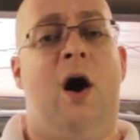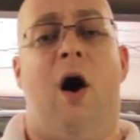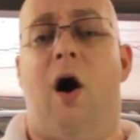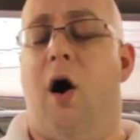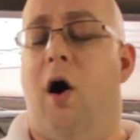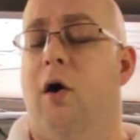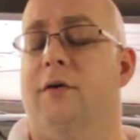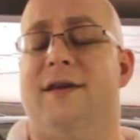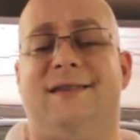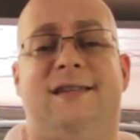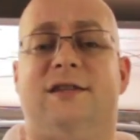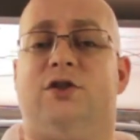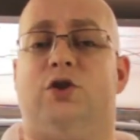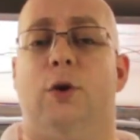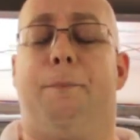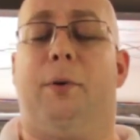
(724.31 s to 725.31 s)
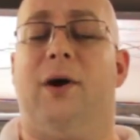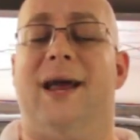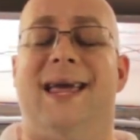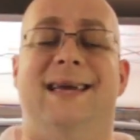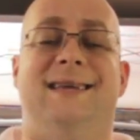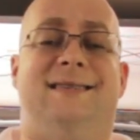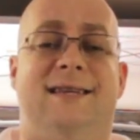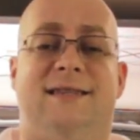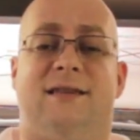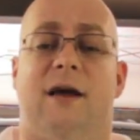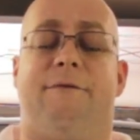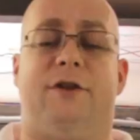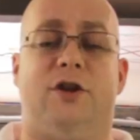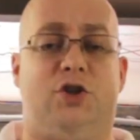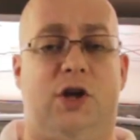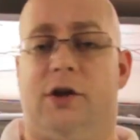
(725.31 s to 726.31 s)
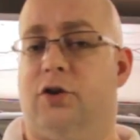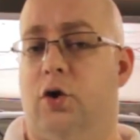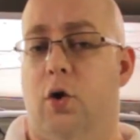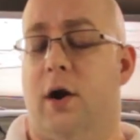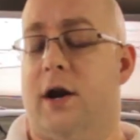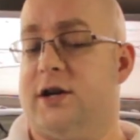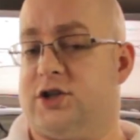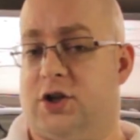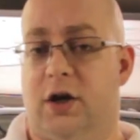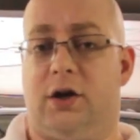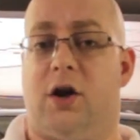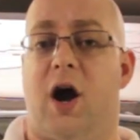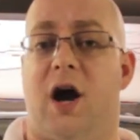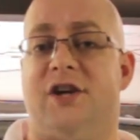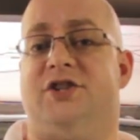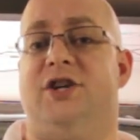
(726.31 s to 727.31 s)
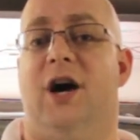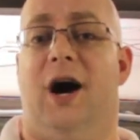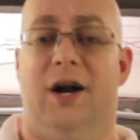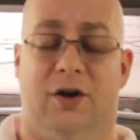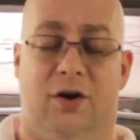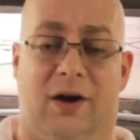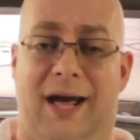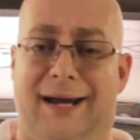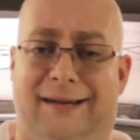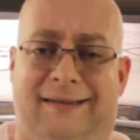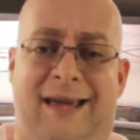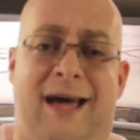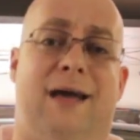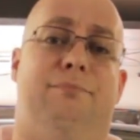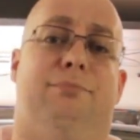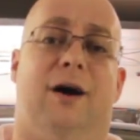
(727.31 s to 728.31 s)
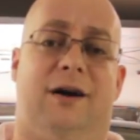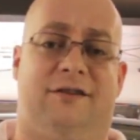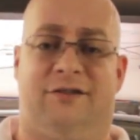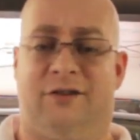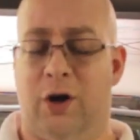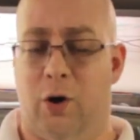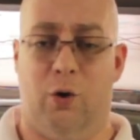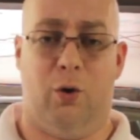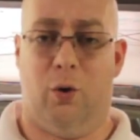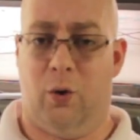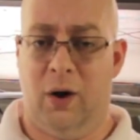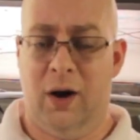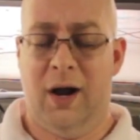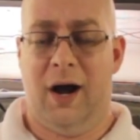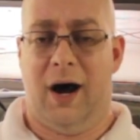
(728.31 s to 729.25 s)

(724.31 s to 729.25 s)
All of this is super easy stuff that you can do, and it should cost you under like $10 total.